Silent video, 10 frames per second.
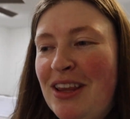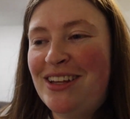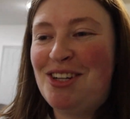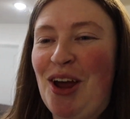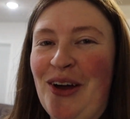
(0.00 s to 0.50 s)
wanted
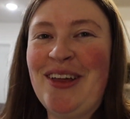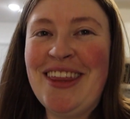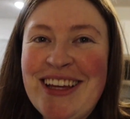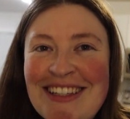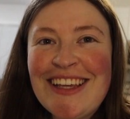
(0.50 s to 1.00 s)
to show you
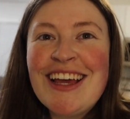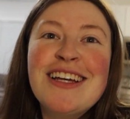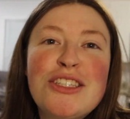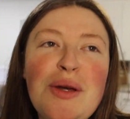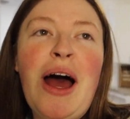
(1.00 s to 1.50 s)
this.
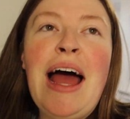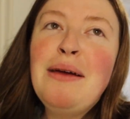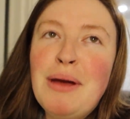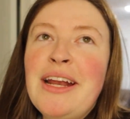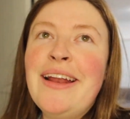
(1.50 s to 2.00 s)
So
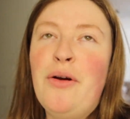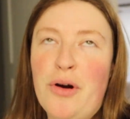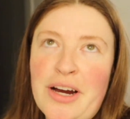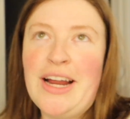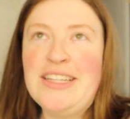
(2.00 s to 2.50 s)
I made an
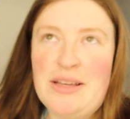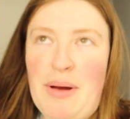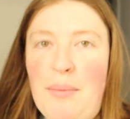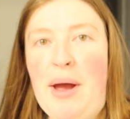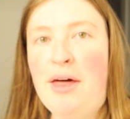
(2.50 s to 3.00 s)
organizing
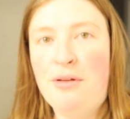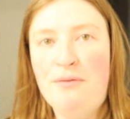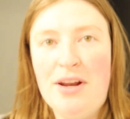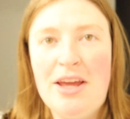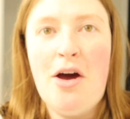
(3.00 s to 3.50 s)
my
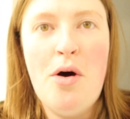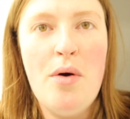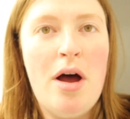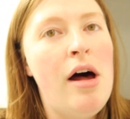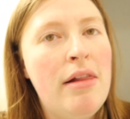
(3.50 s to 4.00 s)
bathroom
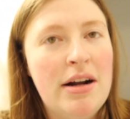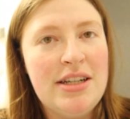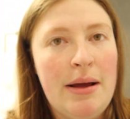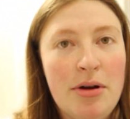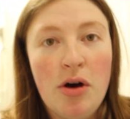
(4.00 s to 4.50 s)
video a long
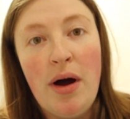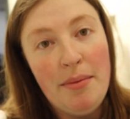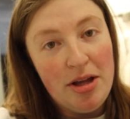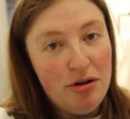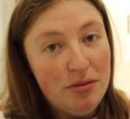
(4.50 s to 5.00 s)
time ago on
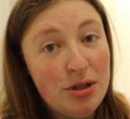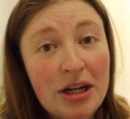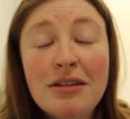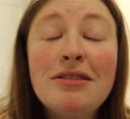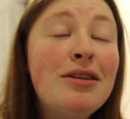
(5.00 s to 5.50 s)
my YouTube channel,